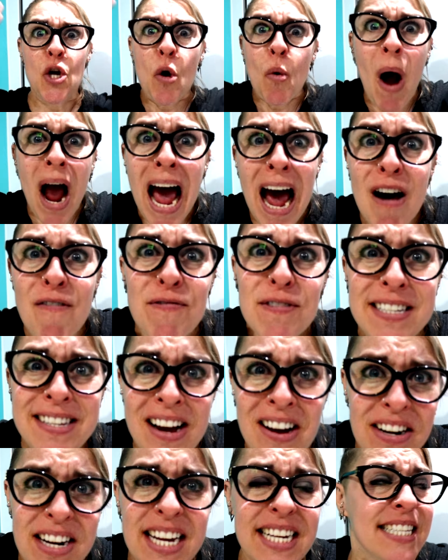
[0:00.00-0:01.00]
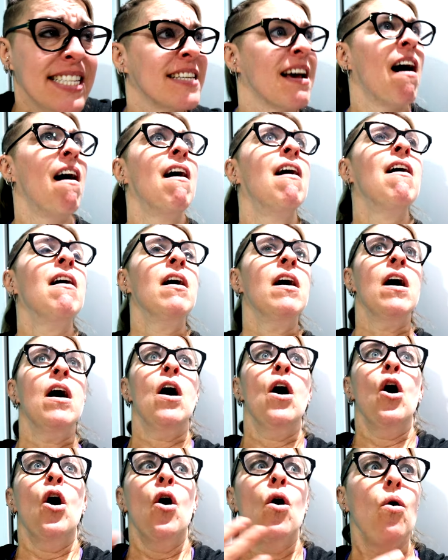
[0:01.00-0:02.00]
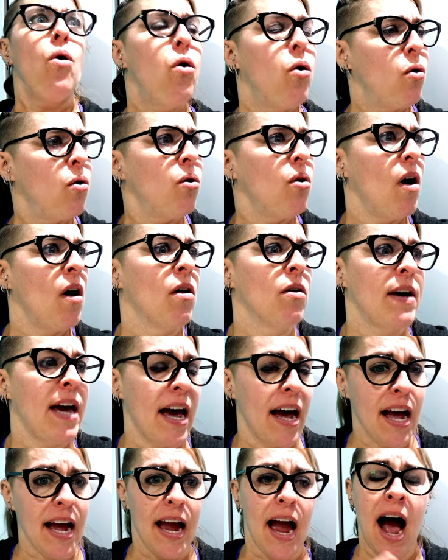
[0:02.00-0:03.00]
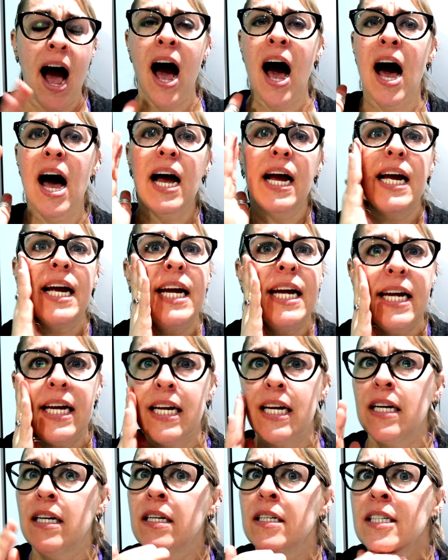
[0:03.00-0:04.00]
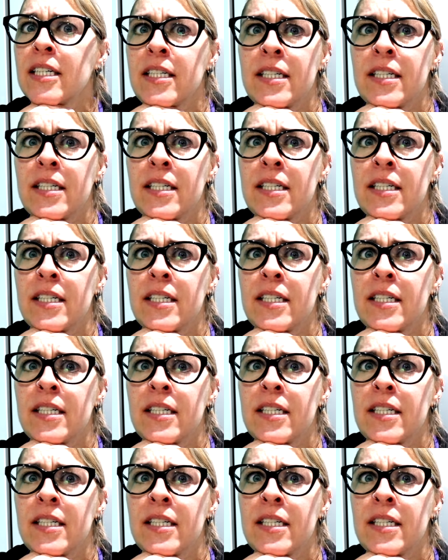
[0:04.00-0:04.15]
you have done it. Okay, I